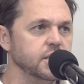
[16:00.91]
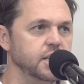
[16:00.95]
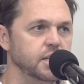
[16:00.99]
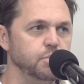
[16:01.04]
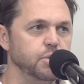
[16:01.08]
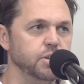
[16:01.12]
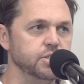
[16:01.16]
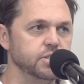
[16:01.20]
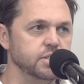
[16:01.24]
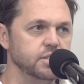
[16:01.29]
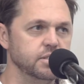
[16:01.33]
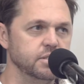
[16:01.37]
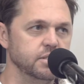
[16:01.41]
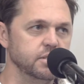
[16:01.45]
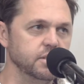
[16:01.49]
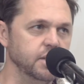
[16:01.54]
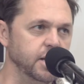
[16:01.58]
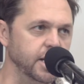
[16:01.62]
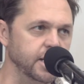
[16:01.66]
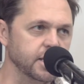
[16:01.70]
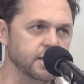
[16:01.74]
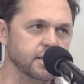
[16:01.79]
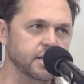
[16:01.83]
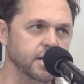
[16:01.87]
he wasn't
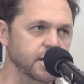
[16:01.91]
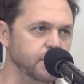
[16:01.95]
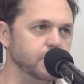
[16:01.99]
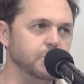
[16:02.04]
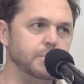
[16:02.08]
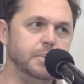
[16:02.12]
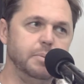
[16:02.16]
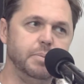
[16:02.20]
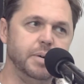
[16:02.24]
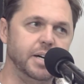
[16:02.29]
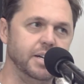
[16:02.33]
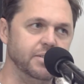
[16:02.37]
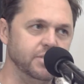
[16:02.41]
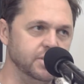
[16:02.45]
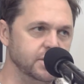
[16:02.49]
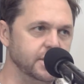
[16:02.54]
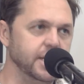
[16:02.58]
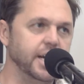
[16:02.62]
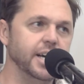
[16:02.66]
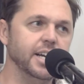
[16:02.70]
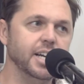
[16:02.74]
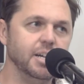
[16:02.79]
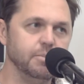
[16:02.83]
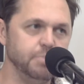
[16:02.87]
like, I want to be part of a
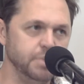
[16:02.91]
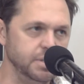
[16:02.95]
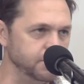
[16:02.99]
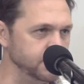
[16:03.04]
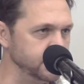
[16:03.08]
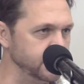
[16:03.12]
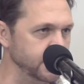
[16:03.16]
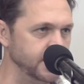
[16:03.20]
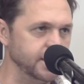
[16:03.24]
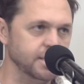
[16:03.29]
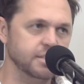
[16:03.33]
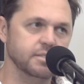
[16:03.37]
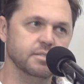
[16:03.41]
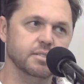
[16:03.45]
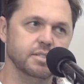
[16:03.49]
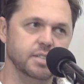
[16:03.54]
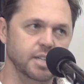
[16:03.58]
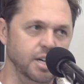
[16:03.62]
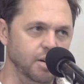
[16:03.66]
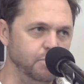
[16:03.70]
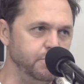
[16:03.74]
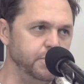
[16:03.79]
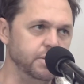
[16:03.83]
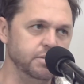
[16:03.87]
startup. He was like,
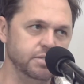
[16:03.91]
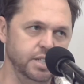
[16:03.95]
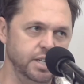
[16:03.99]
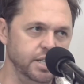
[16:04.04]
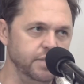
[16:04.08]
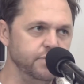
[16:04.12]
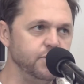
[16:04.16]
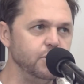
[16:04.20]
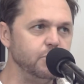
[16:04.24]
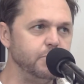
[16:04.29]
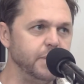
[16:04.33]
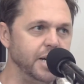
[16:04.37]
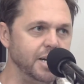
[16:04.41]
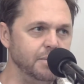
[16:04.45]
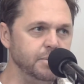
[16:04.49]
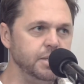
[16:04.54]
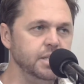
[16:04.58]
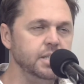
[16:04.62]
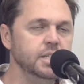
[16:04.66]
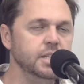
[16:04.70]
I'll build it if you pay me.